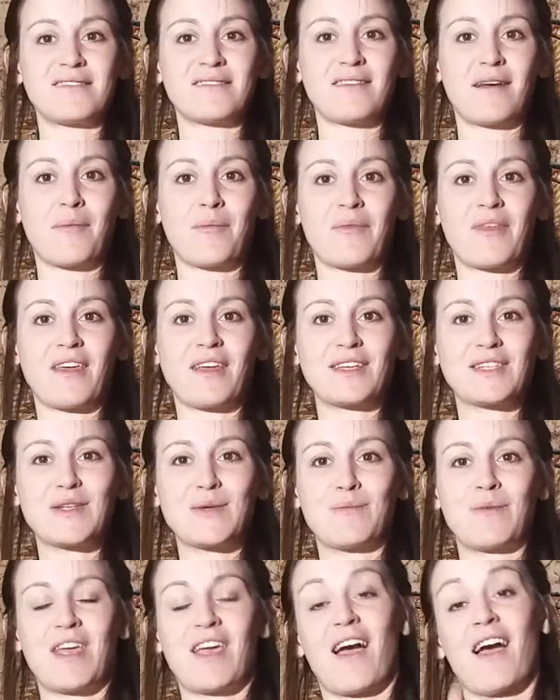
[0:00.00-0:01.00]
something
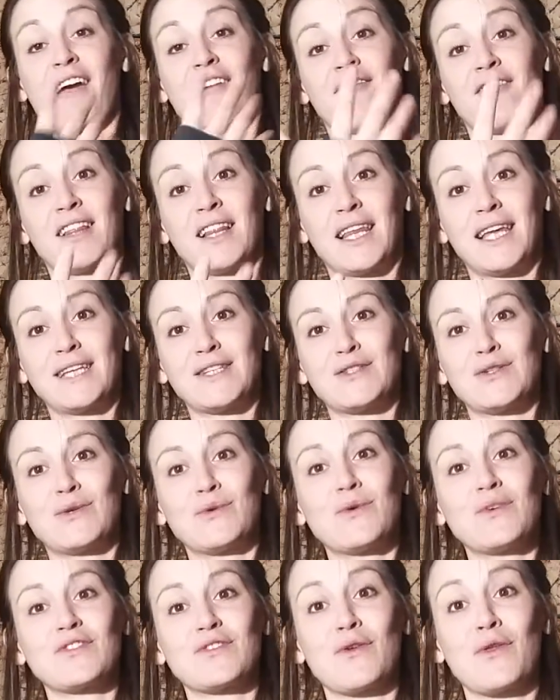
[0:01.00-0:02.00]
to me I relate
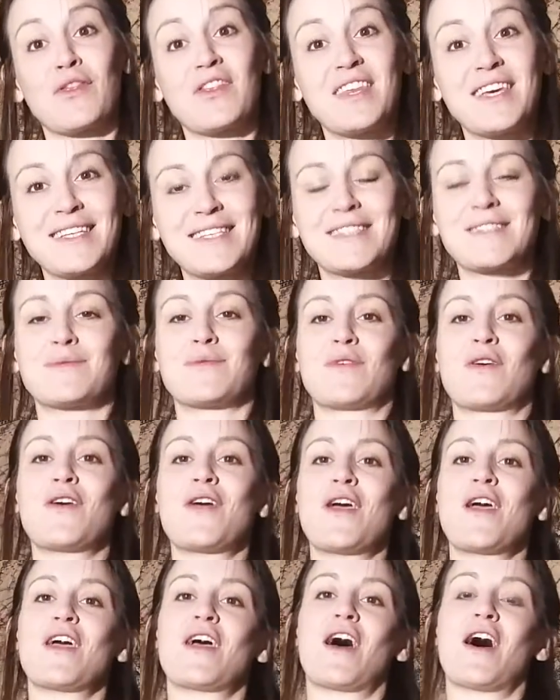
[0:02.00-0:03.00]
to. So this
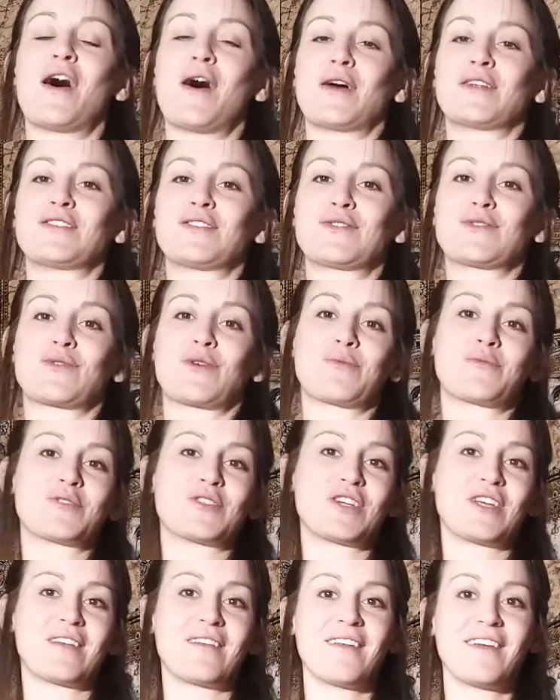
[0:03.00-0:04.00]

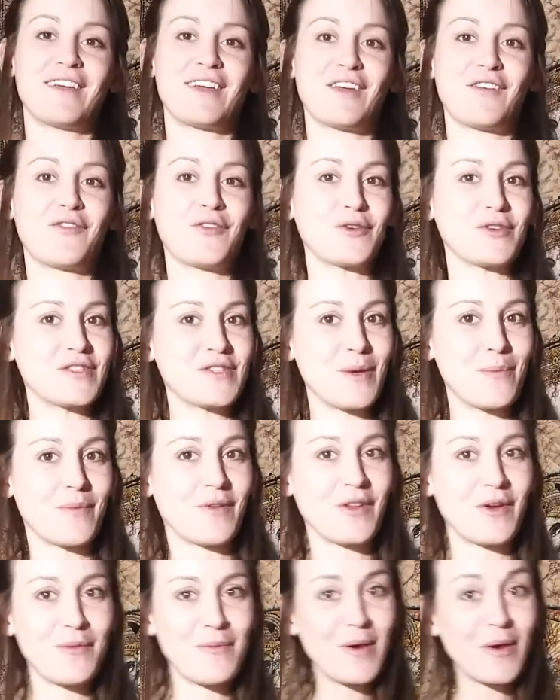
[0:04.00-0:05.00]
description, if you're
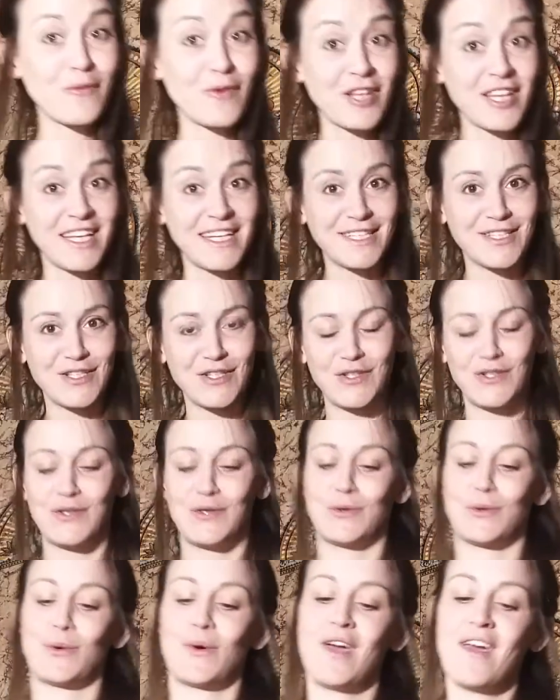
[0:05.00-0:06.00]
similar, may relate to
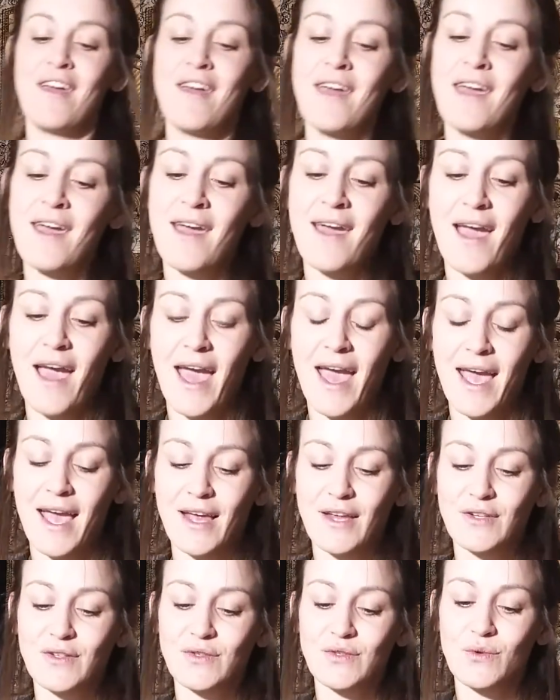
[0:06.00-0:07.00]
you.
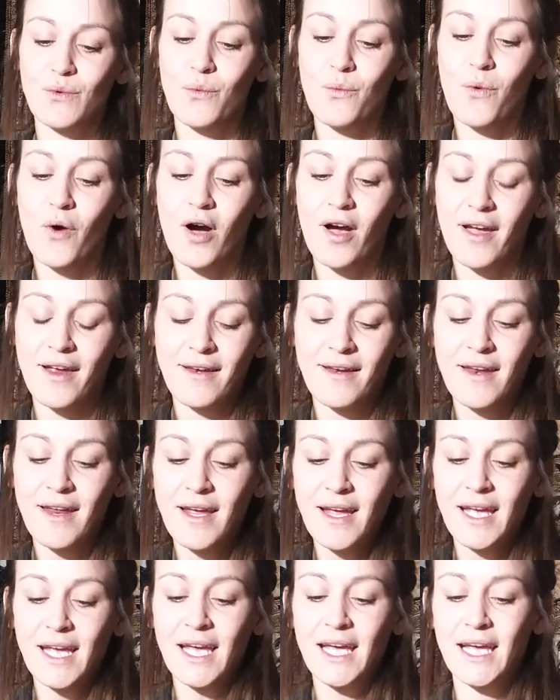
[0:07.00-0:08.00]
And one
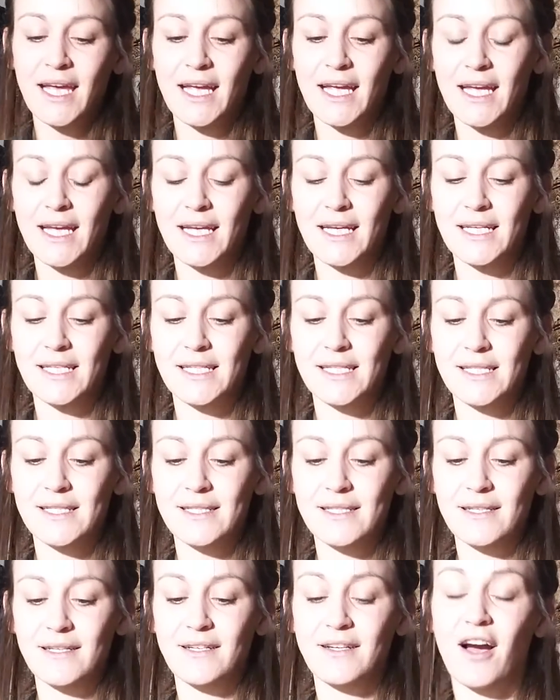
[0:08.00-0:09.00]

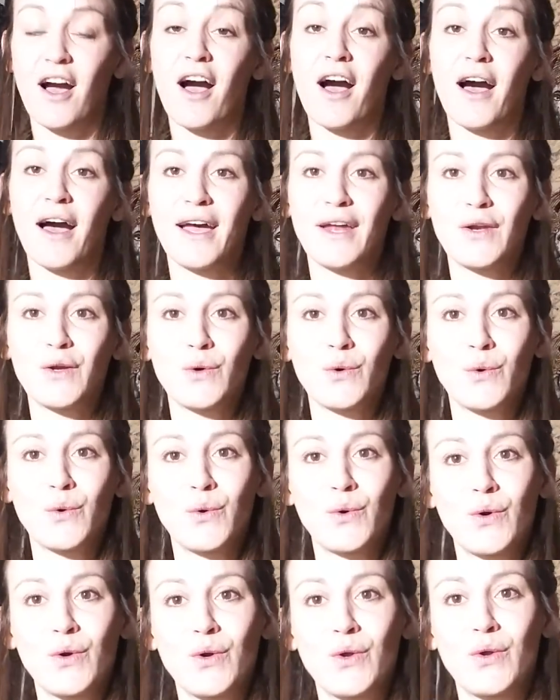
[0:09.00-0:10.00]
is God,
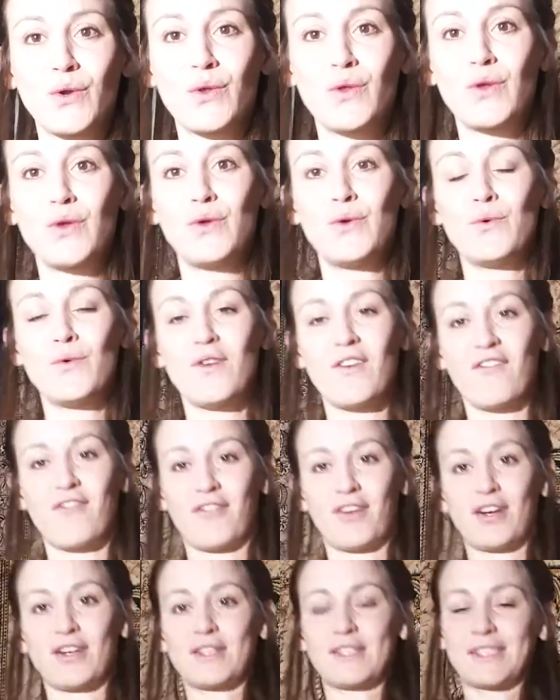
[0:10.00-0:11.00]
or the
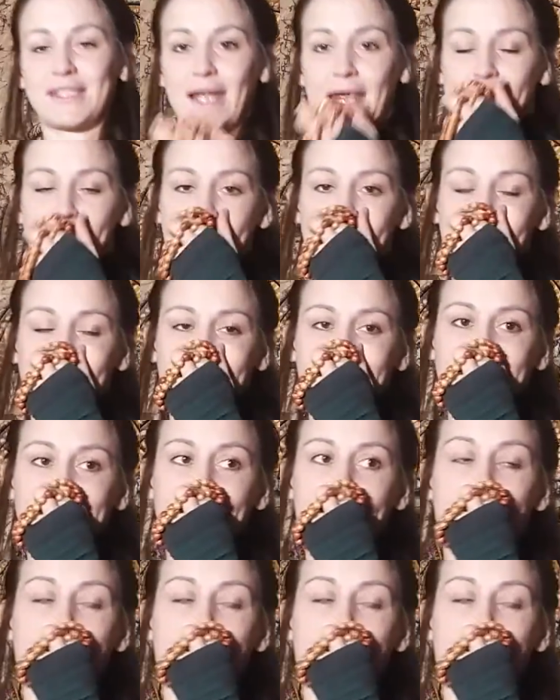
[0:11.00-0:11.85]
universe, and